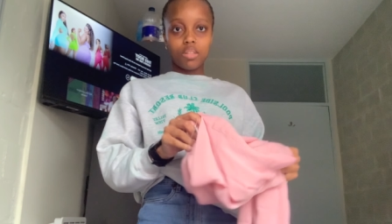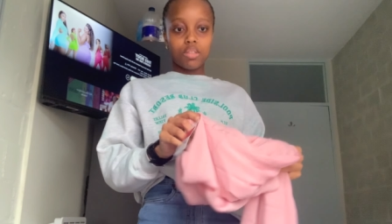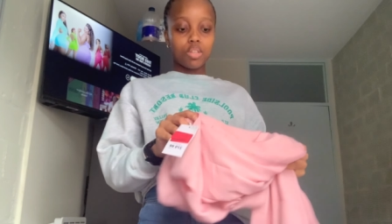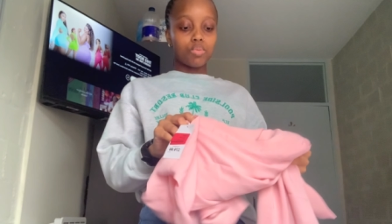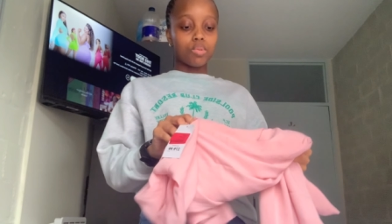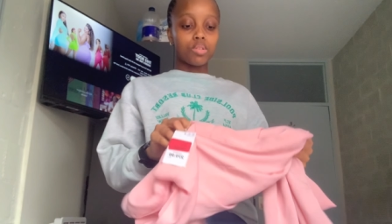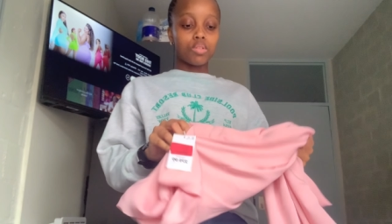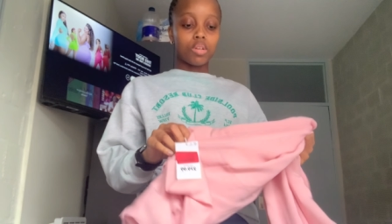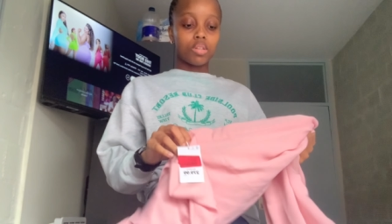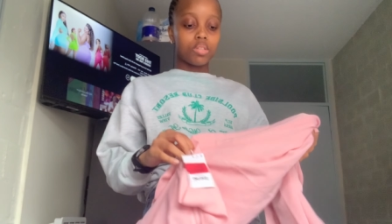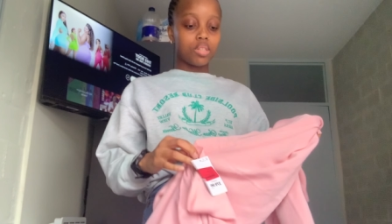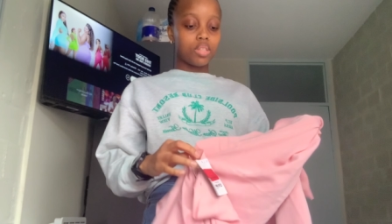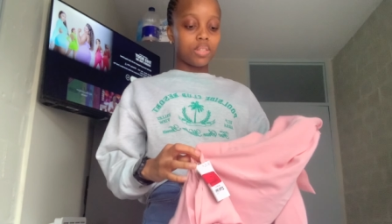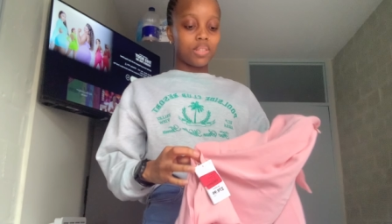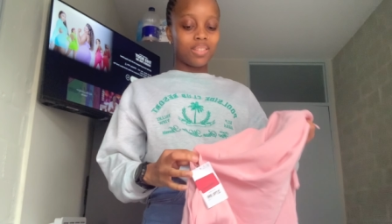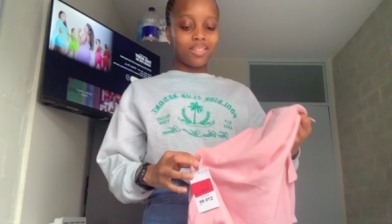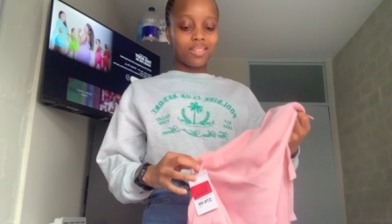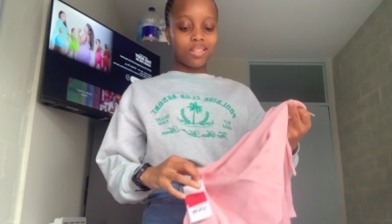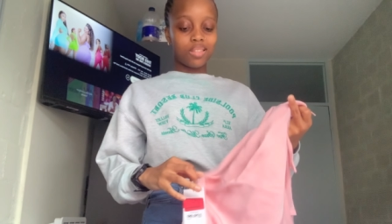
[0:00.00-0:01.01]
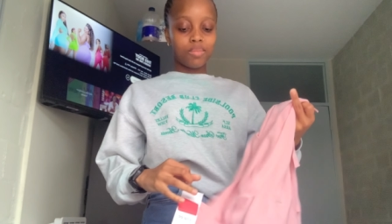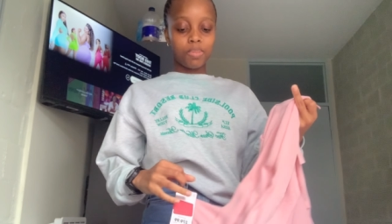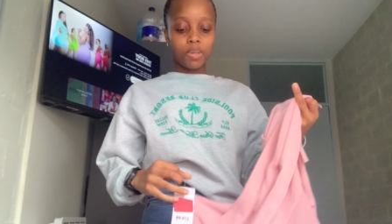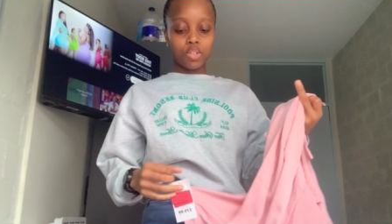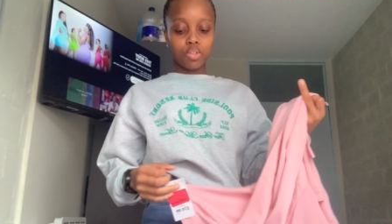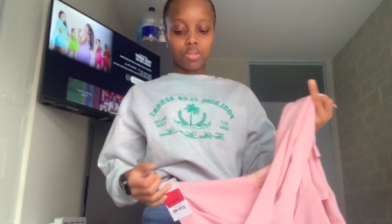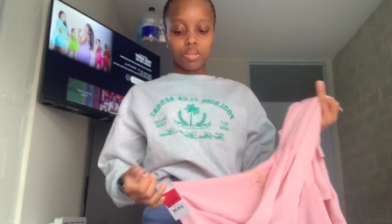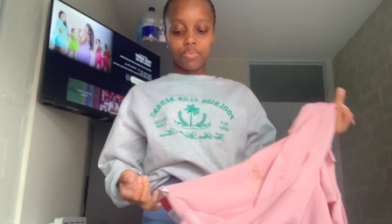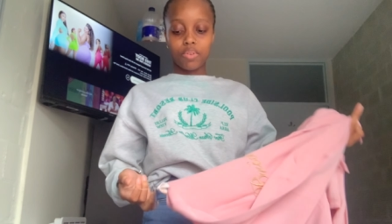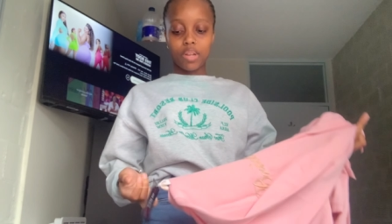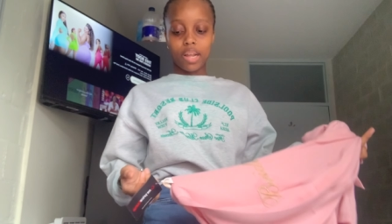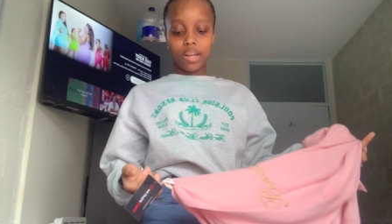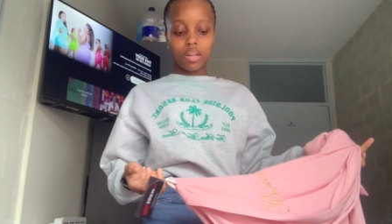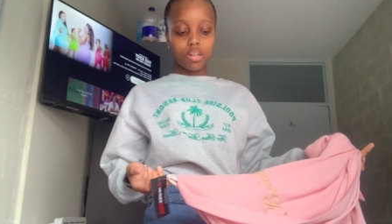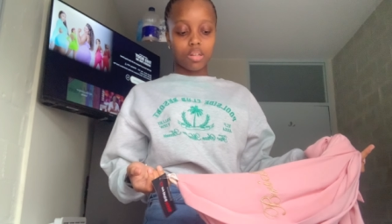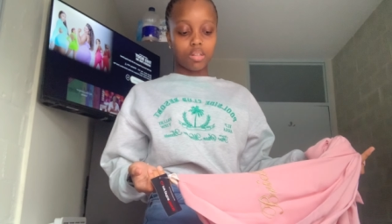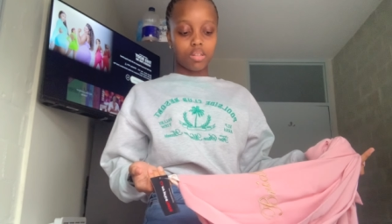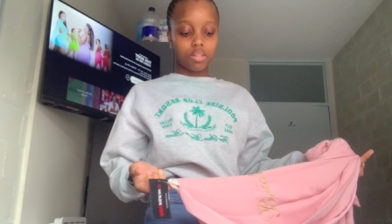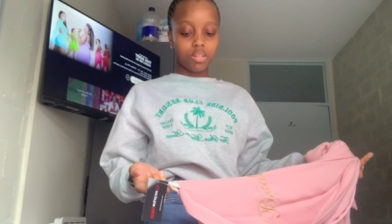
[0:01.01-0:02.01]
This was on special for like
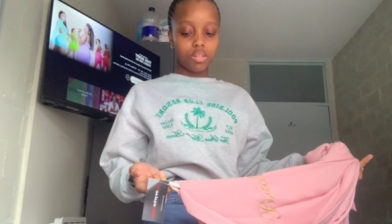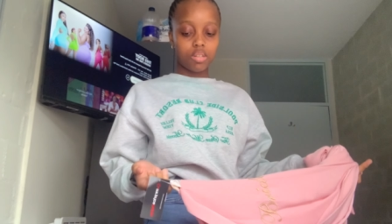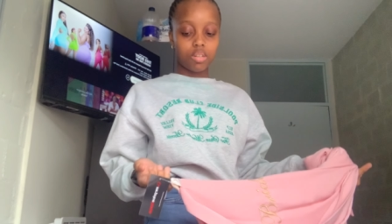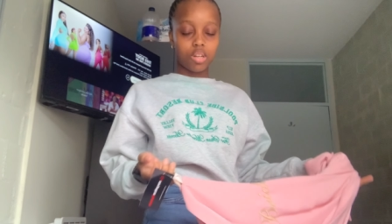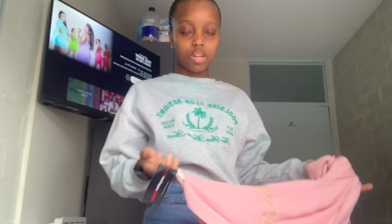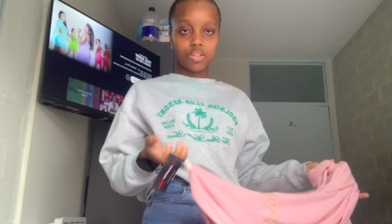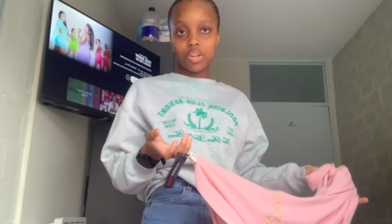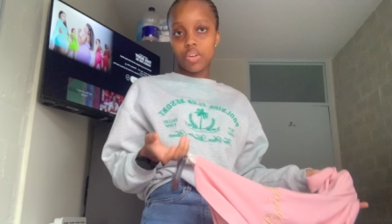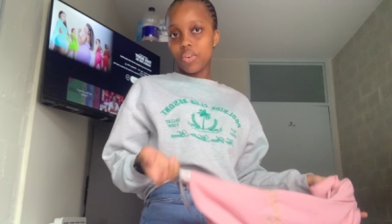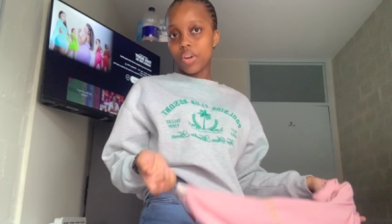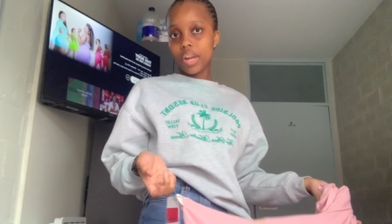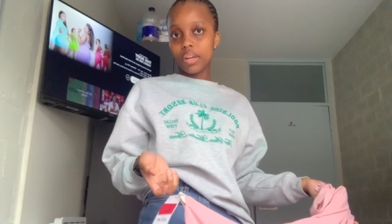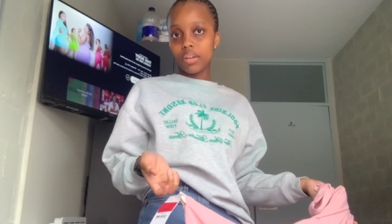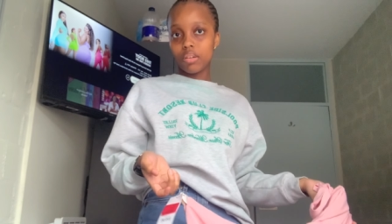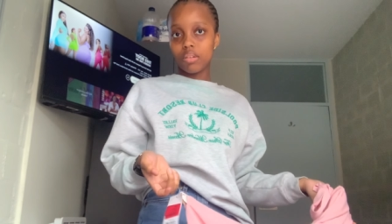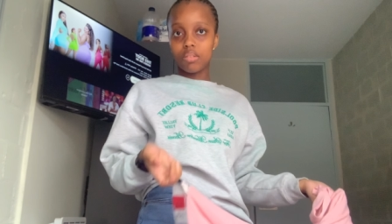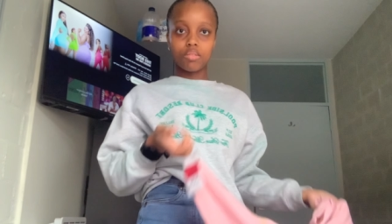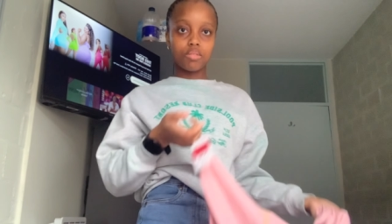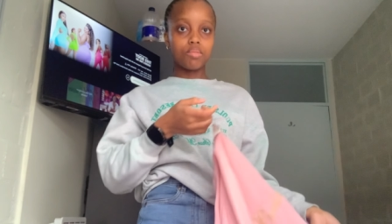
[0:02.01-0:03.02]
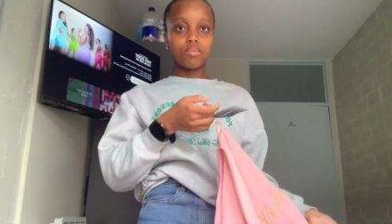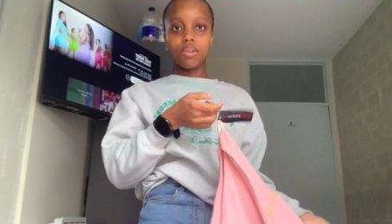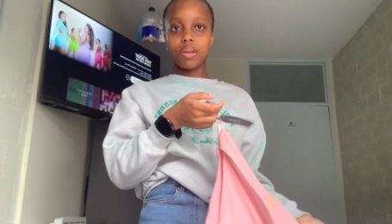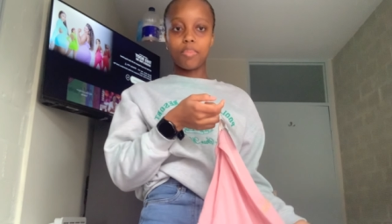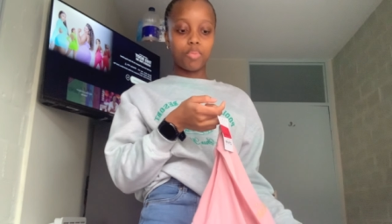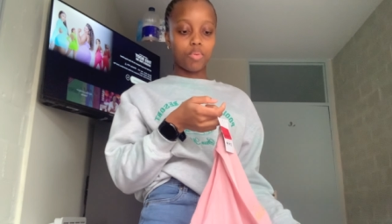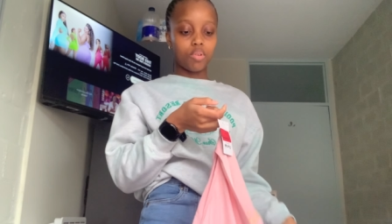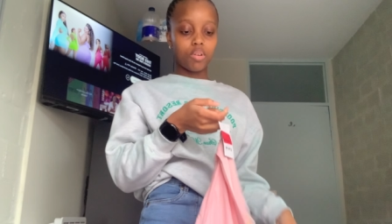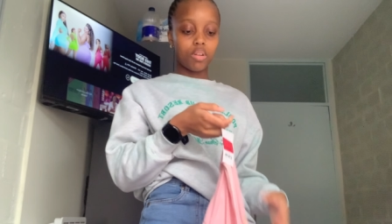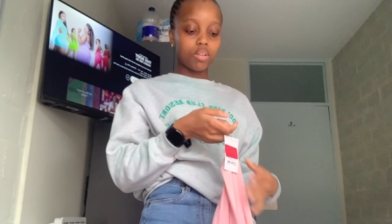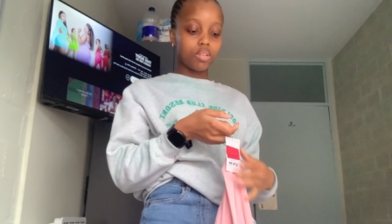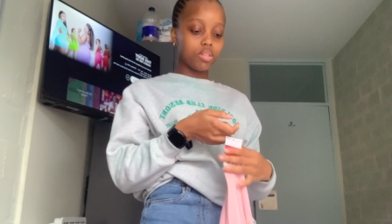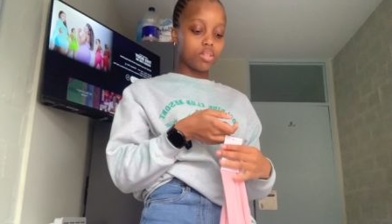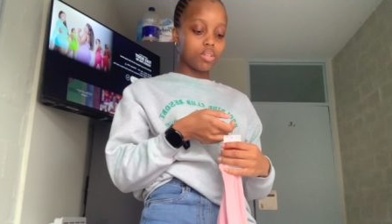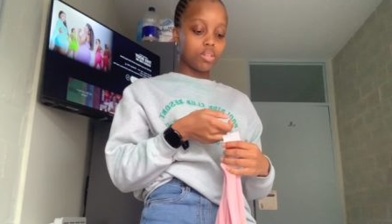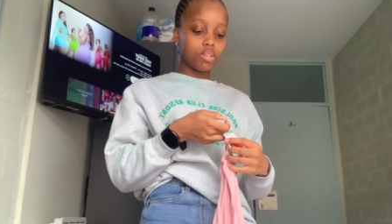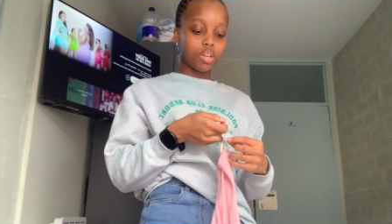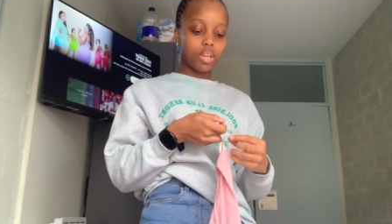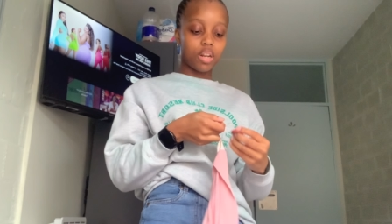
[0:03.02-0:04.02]
100 rand. So I bought
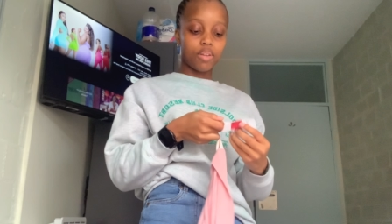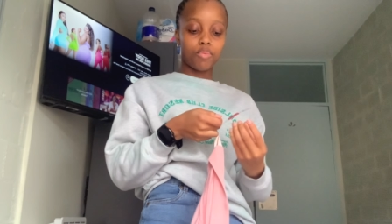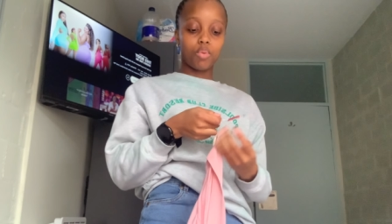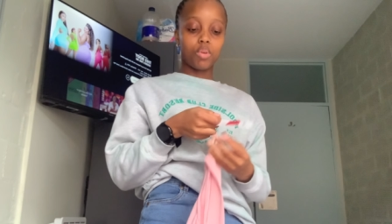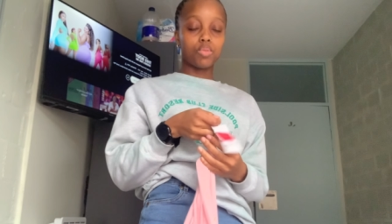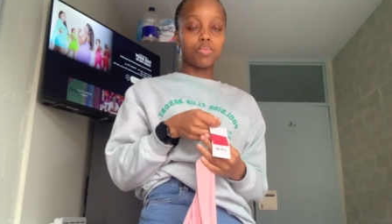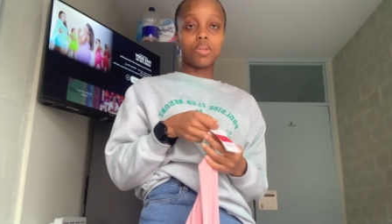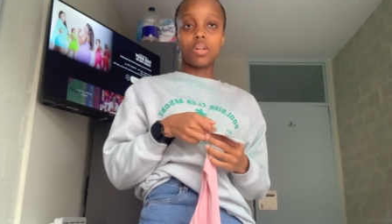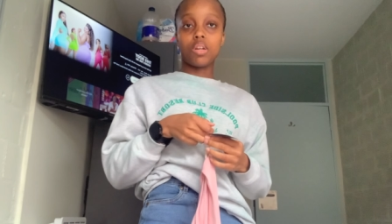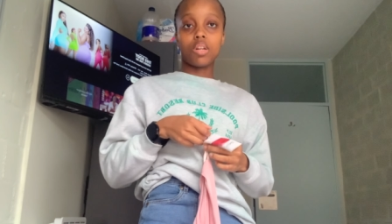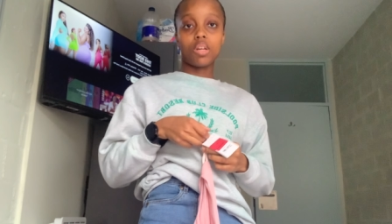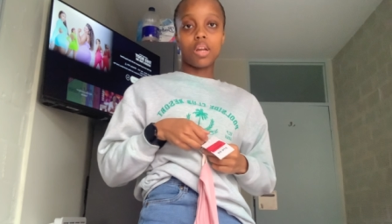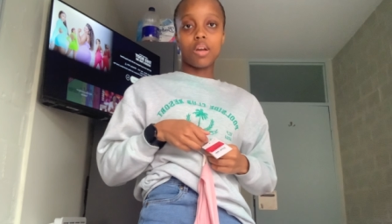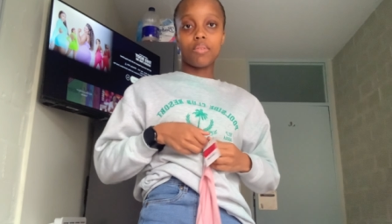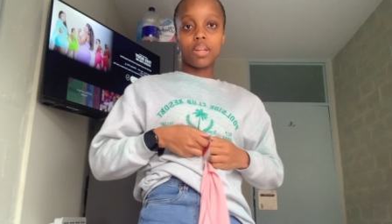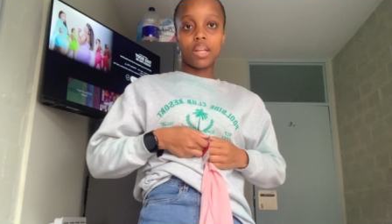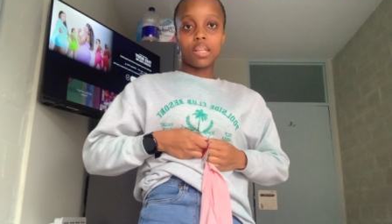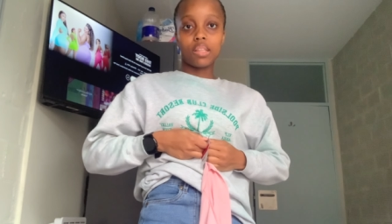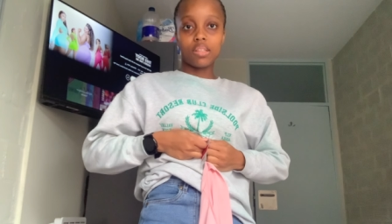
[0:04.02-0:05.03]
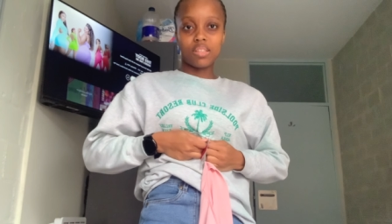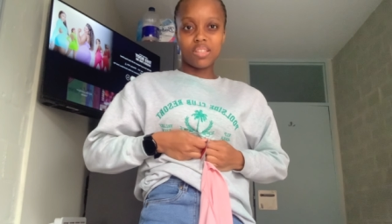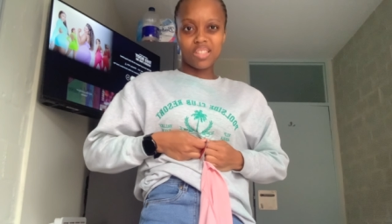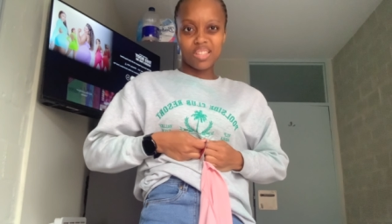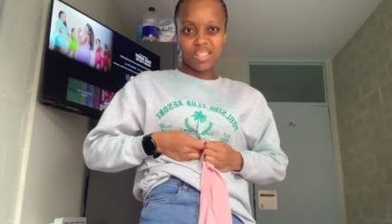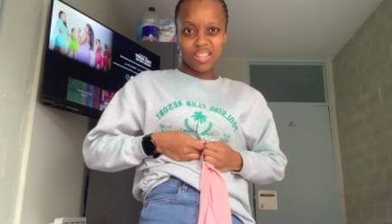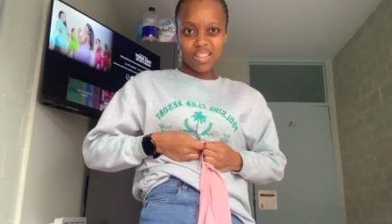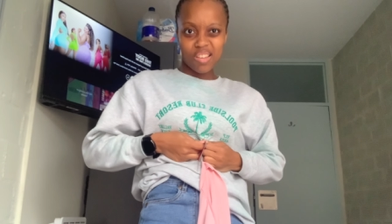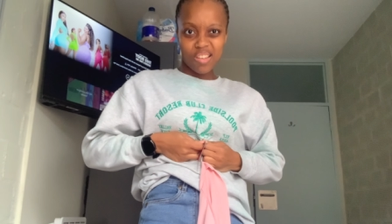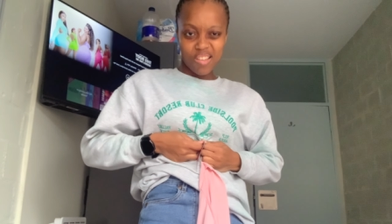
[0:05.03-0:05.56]
it and I've always wanted a gown like this.